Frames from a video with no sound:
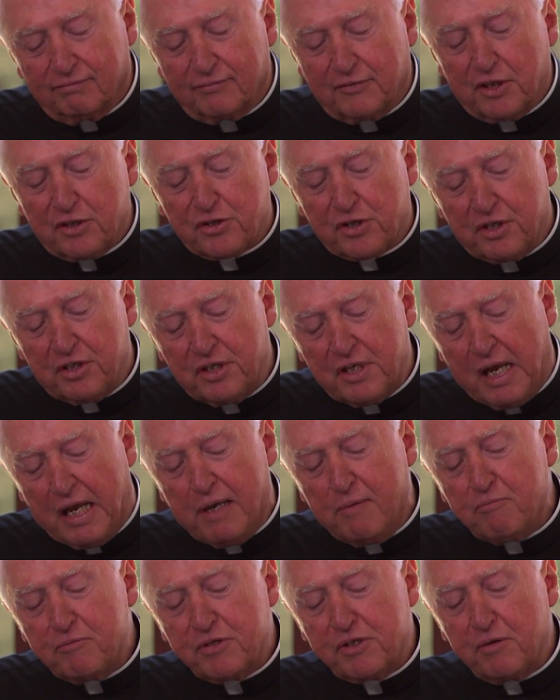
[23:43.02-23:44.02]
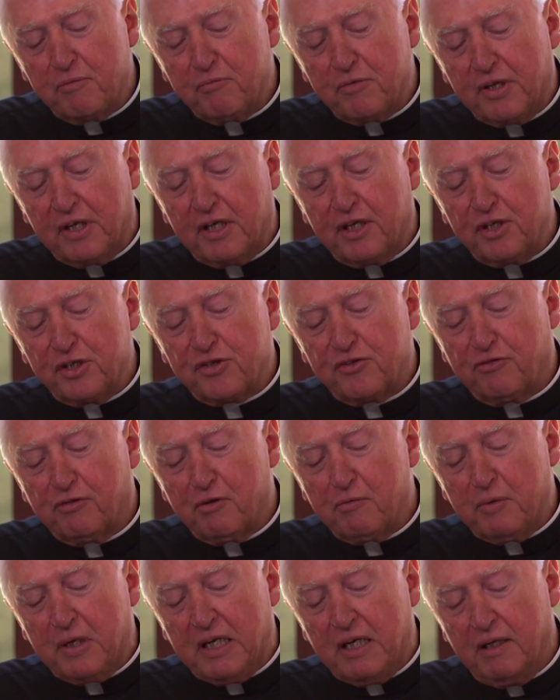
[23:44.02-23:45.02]
Does it name some things
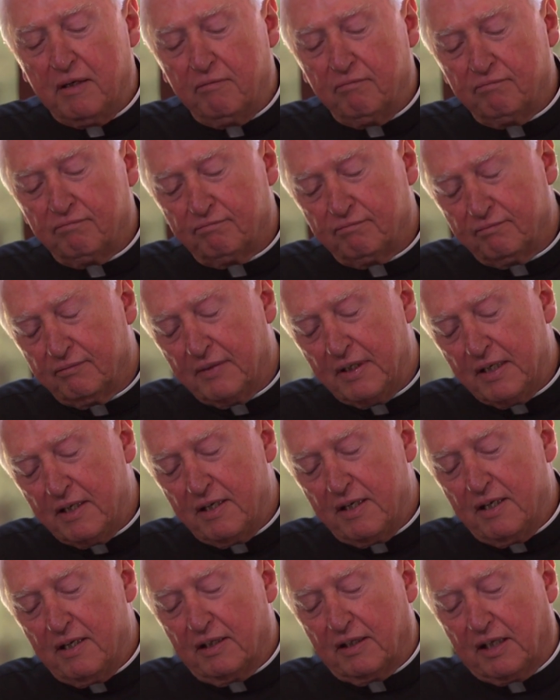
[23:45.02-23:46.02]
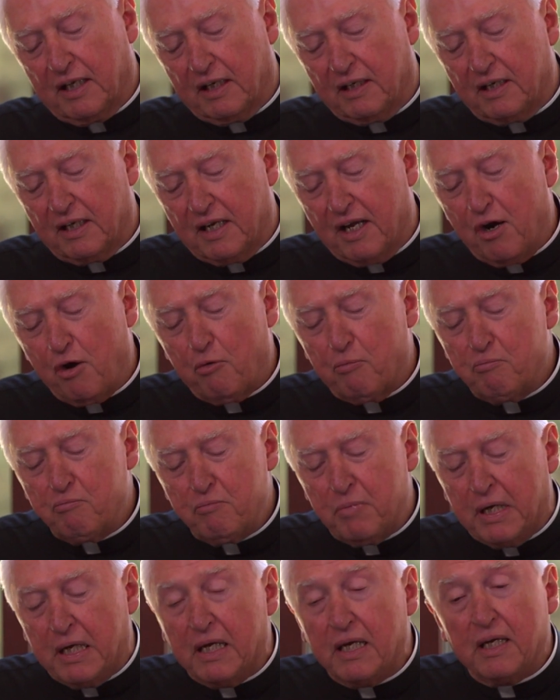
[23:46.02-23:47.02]
for me? Can it help
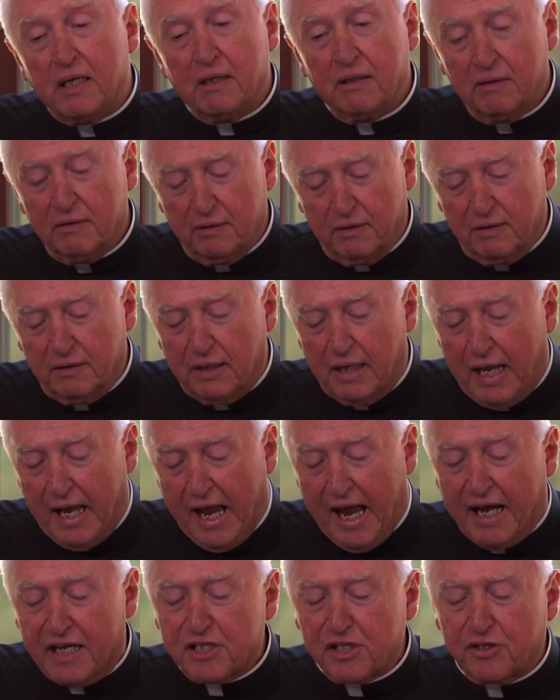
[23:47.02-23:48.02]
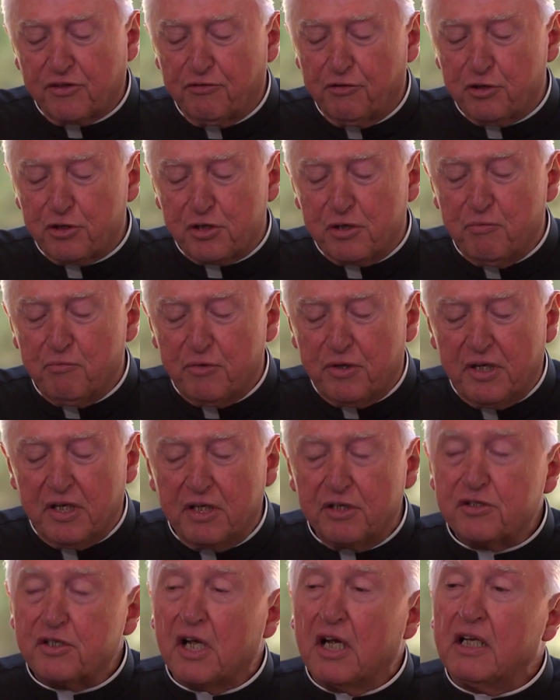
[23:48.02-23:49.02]
me ask for some
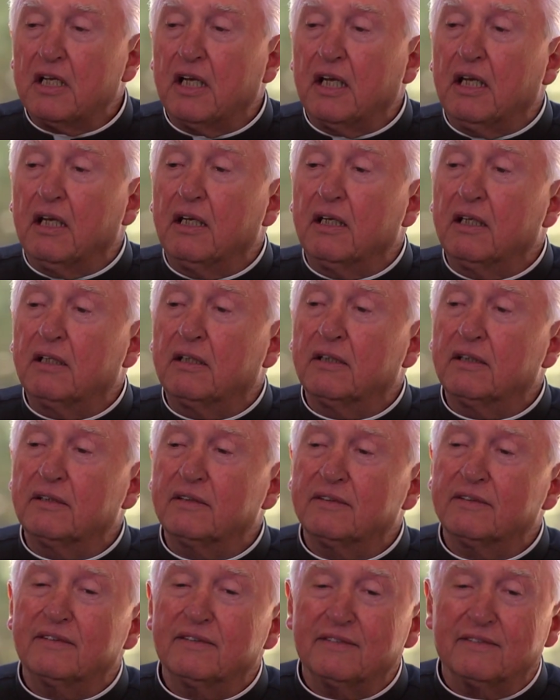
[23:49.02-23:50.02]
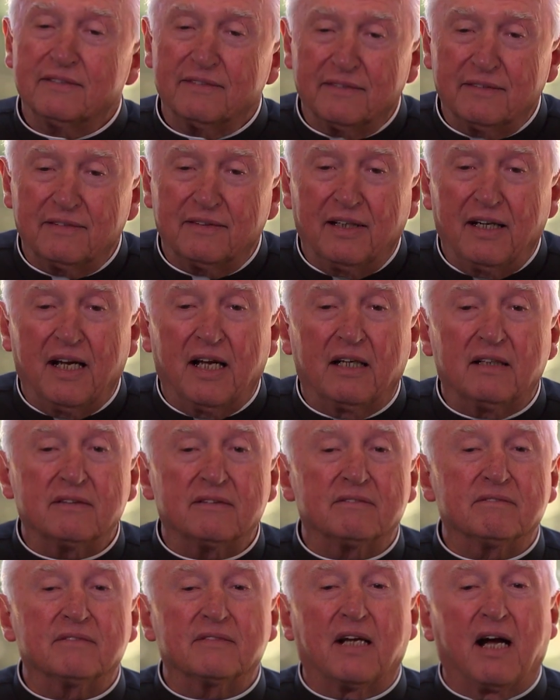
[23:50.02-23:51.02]
things I need?
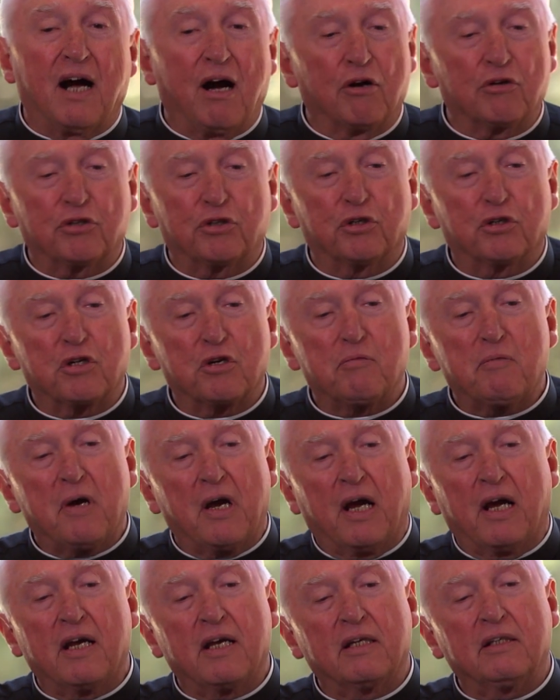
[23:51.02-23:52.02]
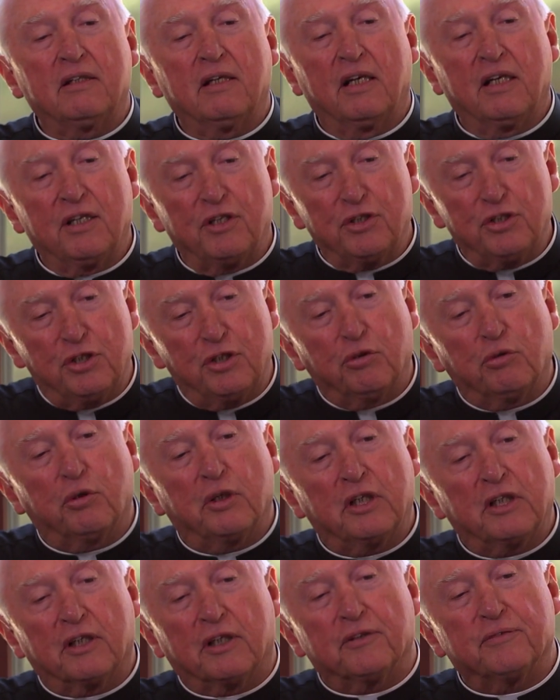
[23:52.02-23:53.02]
And how good am I at
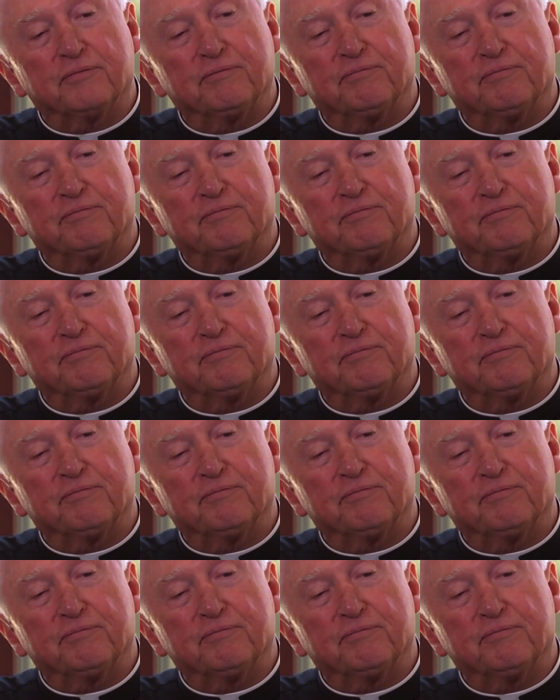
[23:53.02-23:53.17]
doing it?